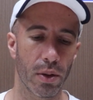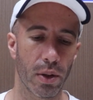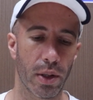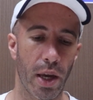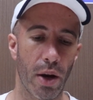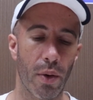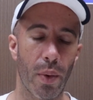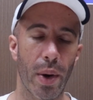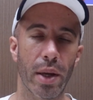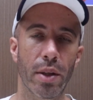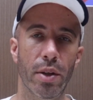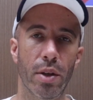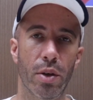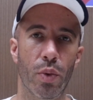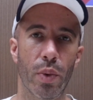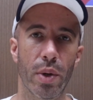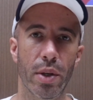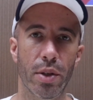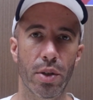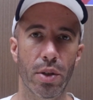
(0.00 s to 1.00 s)

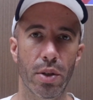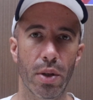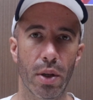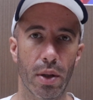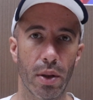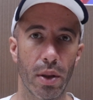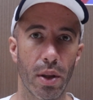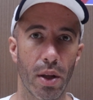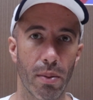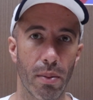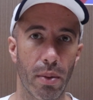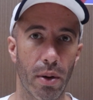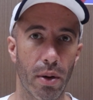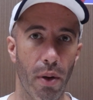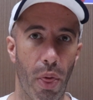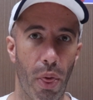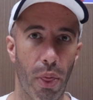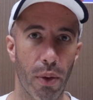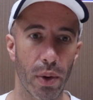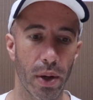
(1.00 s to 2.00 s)
Characteristic
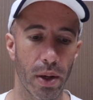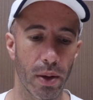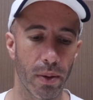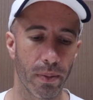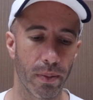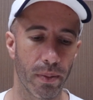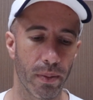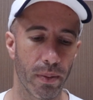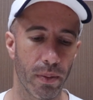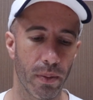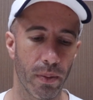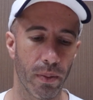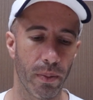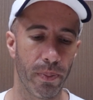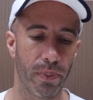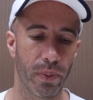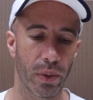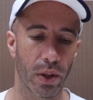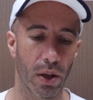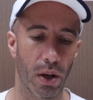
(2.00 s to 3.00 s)
number 3.
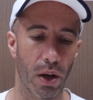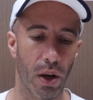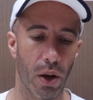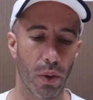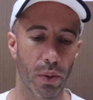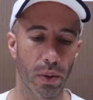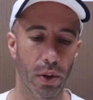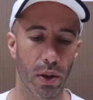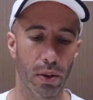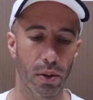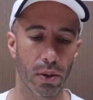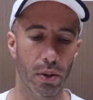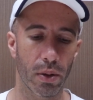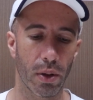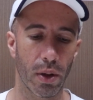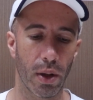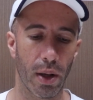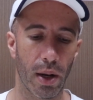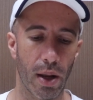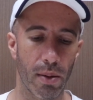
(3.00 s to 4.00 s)
Long
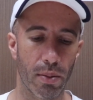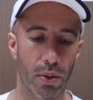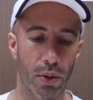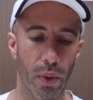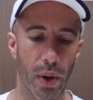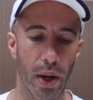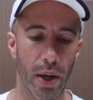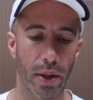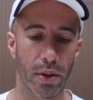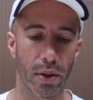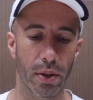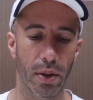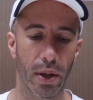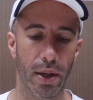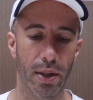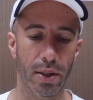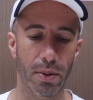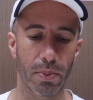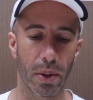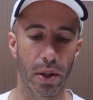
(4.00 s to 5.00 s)
elaborated
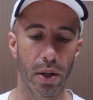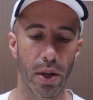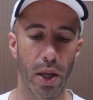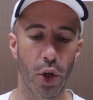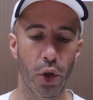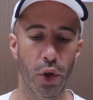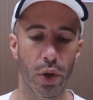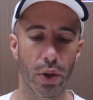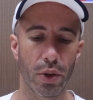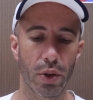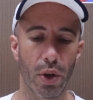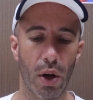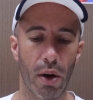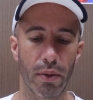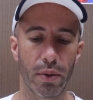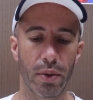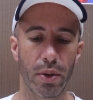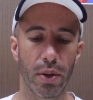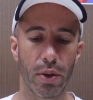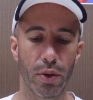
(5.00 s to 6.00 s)
explanations
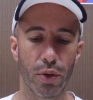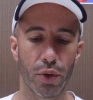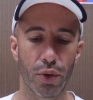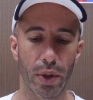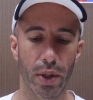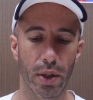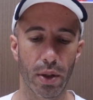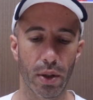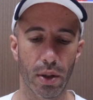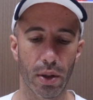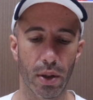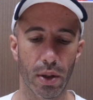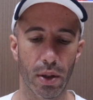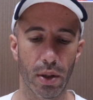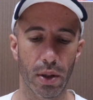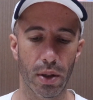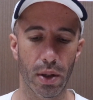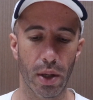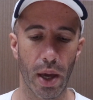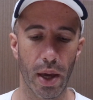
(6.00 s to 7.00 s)
of the
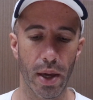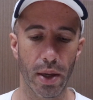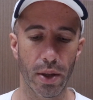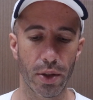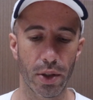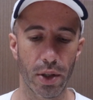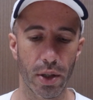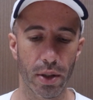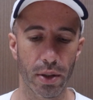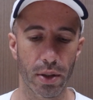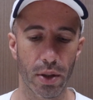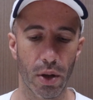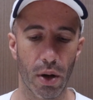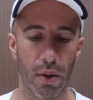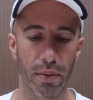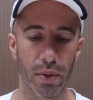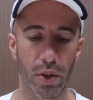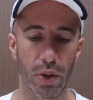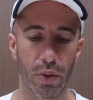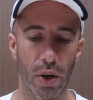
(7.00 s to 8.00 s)
intricacies
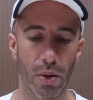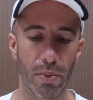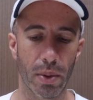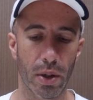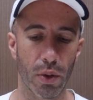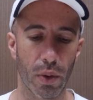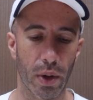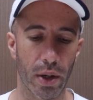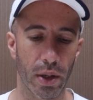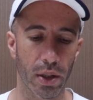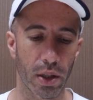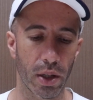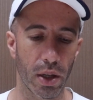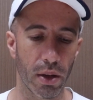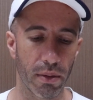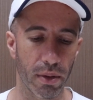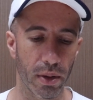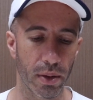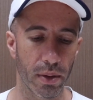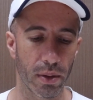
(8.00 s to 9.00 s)
of grammar are
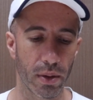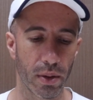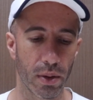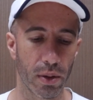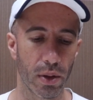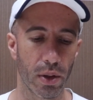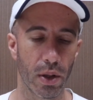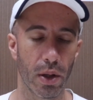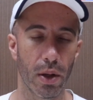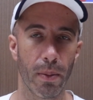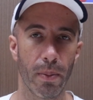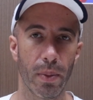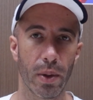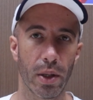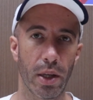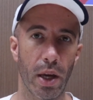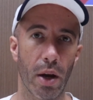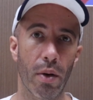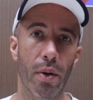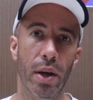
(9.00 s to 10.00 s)
given.
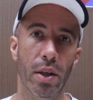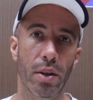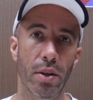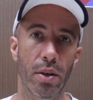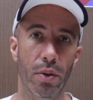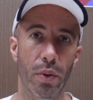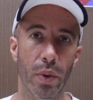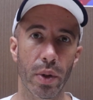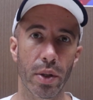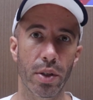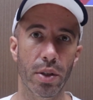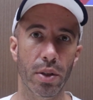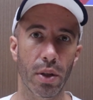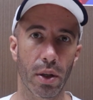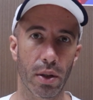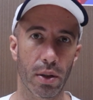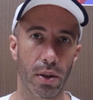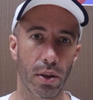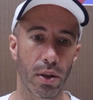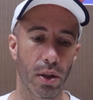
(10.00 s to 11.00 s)

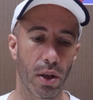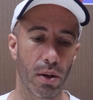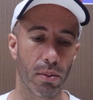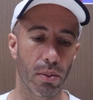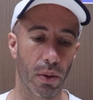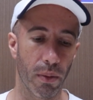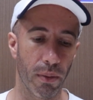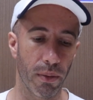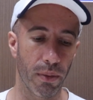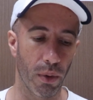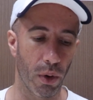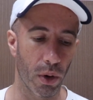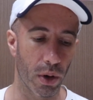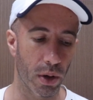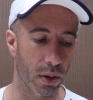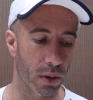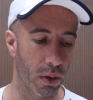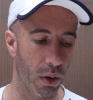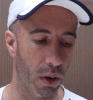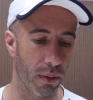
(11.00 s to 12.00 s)
Characteristic number 4